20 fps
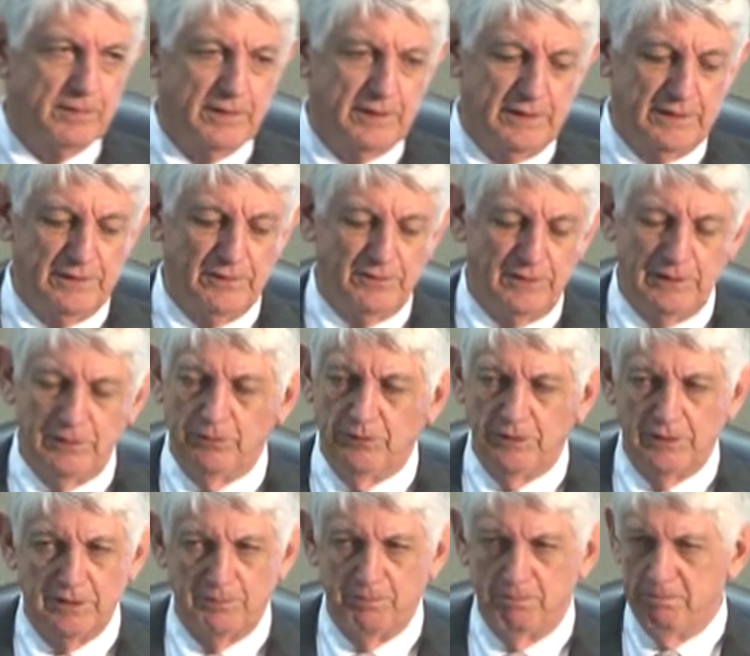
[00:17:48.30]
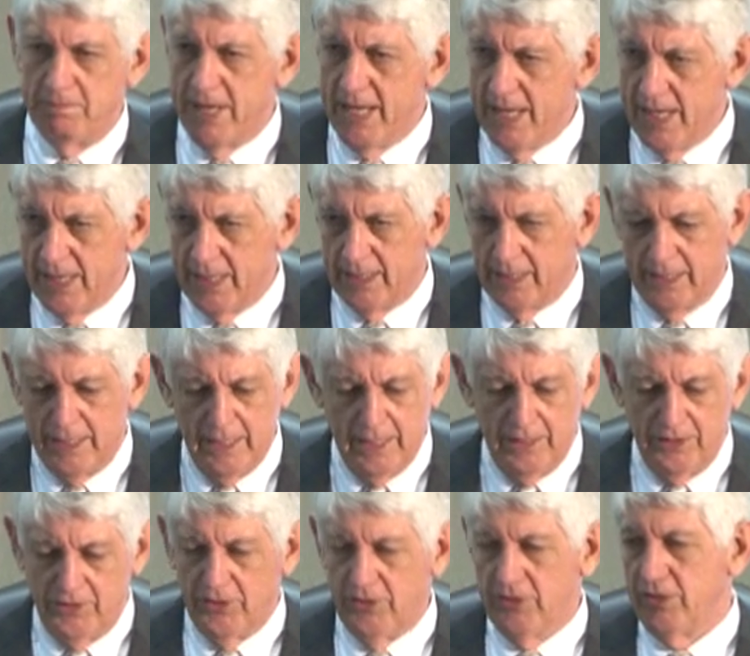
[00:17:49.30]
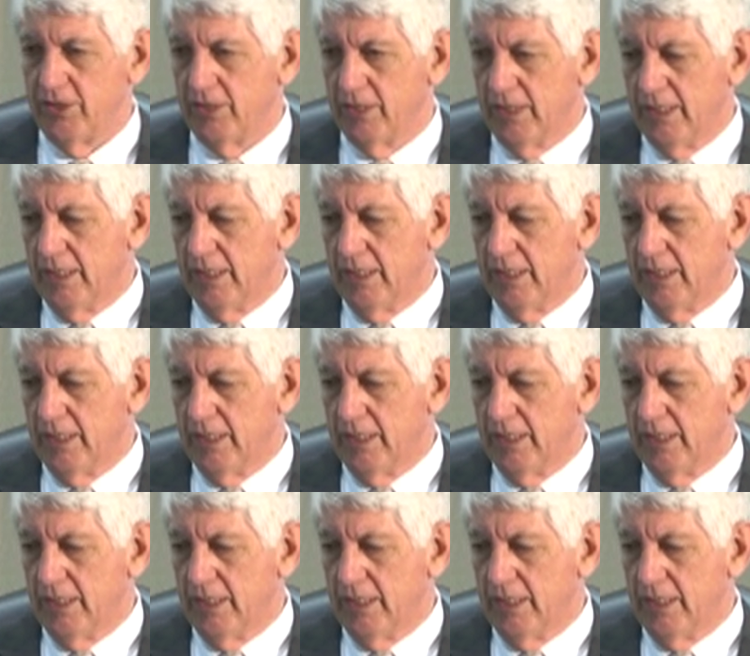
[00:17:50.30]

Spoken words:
or she was just mean to you